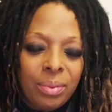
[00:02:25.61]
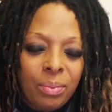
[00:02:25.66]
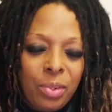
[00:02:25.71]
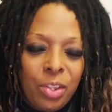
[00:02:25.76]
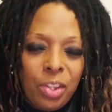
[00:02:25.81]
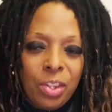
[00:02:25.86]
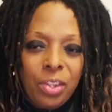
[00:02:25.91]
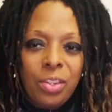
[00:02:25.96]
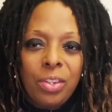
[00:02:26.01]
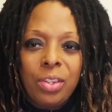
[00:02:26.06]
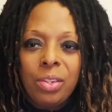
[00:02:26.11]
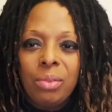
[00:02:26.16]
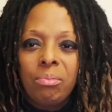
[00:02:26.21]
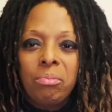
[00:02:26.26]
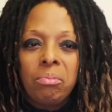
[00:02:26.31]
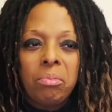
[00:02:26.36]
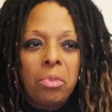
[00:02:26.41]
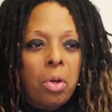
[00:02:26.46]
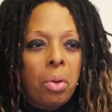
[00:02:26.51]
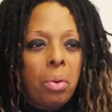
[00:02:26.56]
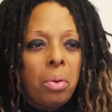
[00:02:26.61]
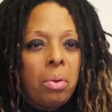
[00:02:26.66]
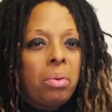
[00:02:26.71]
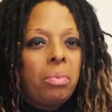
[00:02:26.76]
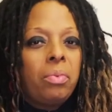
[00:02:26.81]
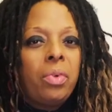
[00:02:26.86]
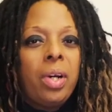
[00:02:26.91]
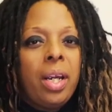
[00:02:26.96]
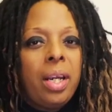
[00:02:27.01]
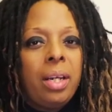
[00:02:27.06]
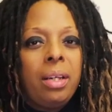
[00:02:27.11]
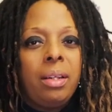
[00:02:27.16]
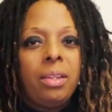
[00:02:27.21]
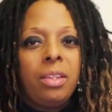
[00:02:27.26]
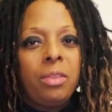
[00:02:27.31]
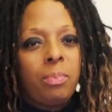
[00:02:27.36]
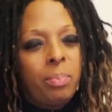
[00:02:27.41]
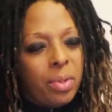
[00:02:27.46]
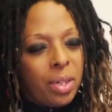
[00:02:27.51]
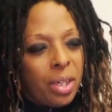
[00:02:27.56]
which is cool, right?
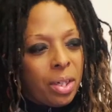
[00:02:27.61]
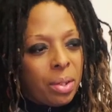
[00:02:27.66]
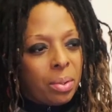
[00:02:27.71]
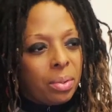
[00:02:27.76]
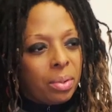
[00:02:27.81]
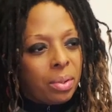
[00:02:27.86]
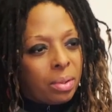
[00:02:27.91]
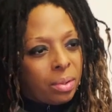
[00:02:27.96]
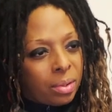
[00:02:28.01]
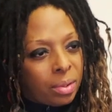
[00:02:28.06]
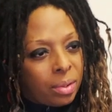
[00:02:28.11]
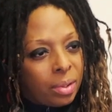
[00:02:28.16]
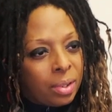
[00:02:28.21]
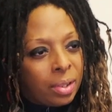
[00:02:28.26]
It's pretty cool